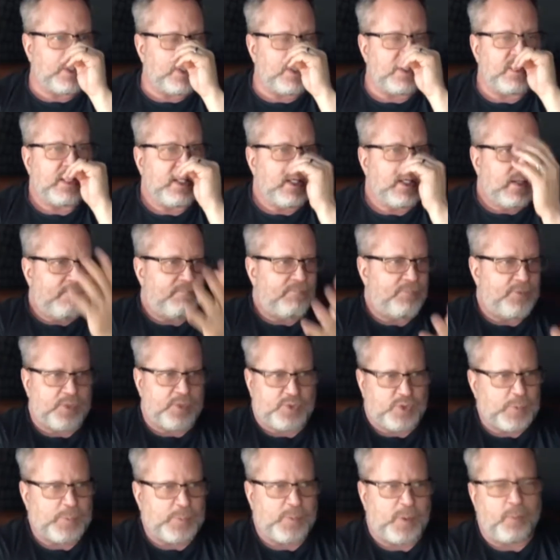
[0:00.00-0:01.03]
year,
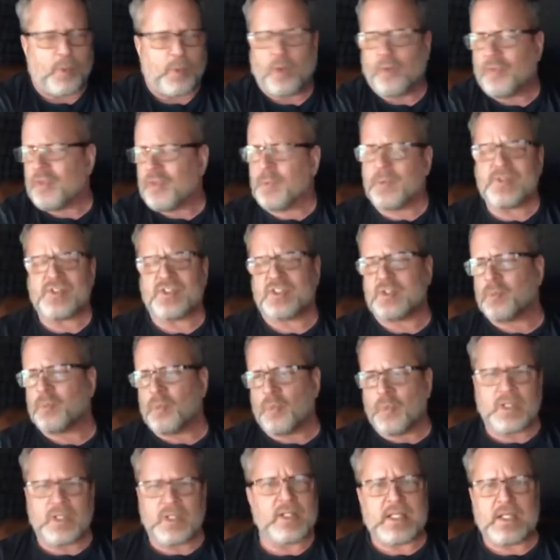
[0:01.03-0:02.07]
the Super Bowl. There was
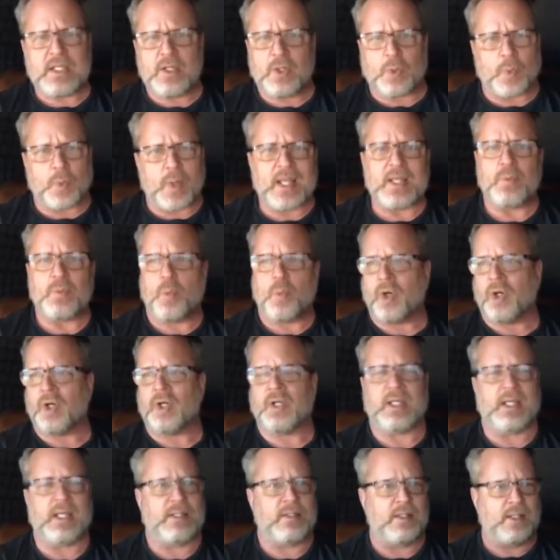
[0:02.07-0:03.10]
some really great
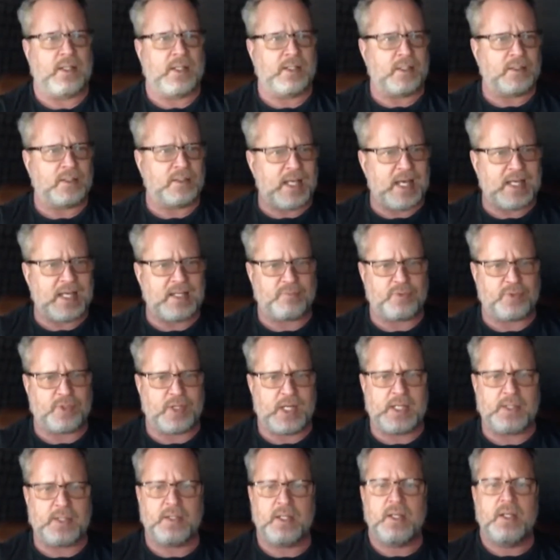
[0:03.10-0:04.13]
work and a lot of
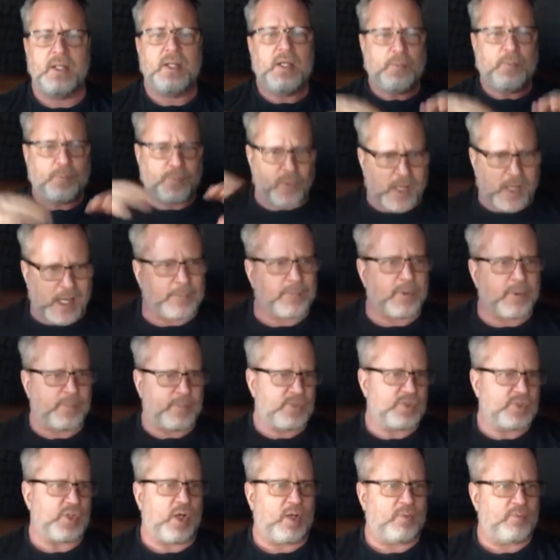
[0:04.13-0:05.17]
great
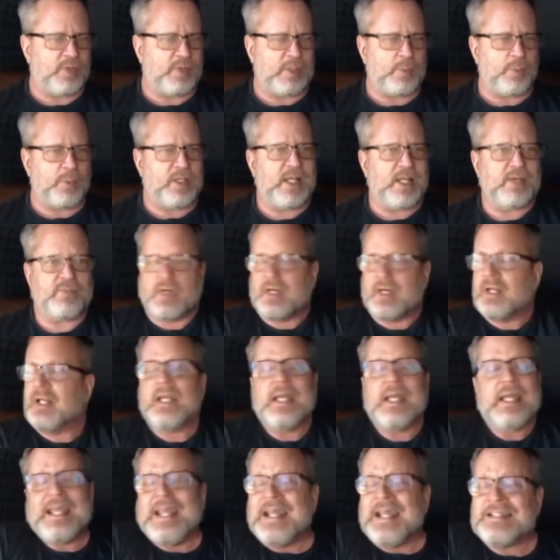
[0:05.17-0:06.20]
problem solving and
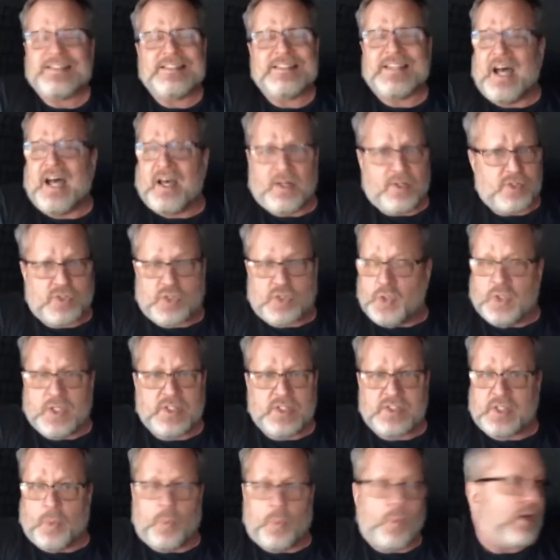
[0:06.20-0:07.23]
whatever. It's not as
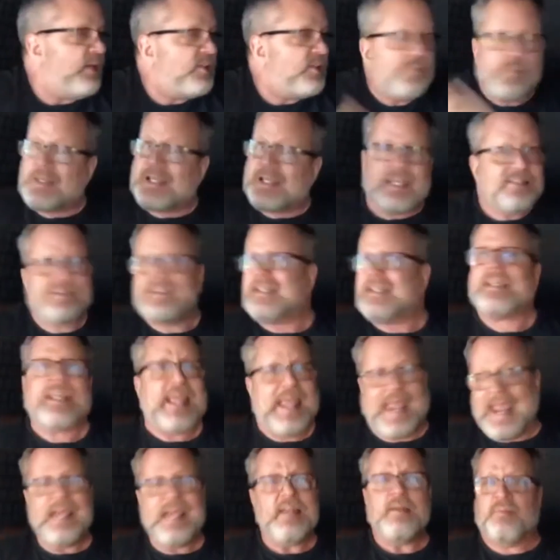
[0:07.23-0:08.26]
good as it was because it
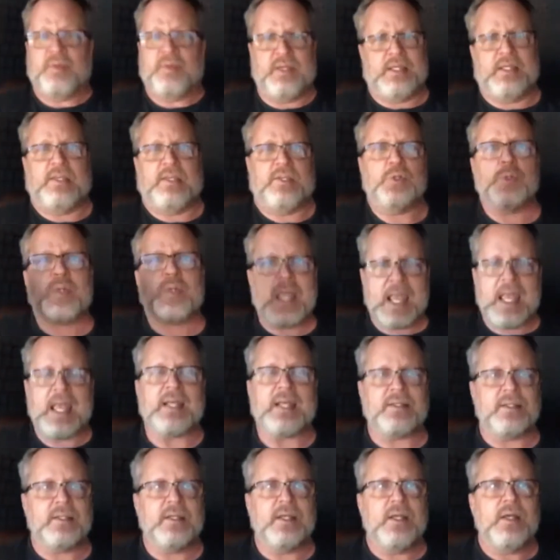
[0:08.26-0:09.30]
can't be. You
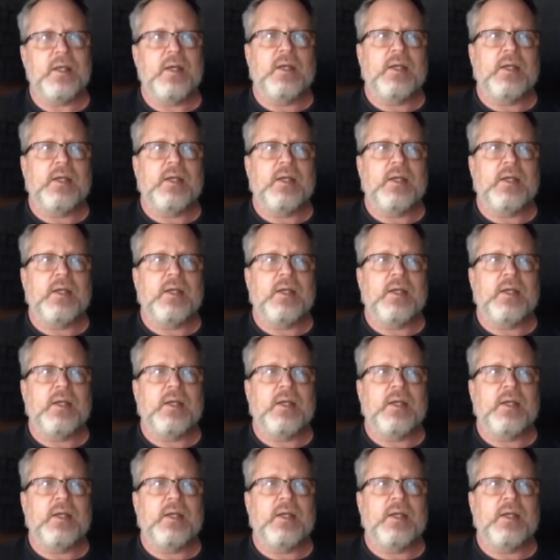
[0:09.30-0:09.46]
can't.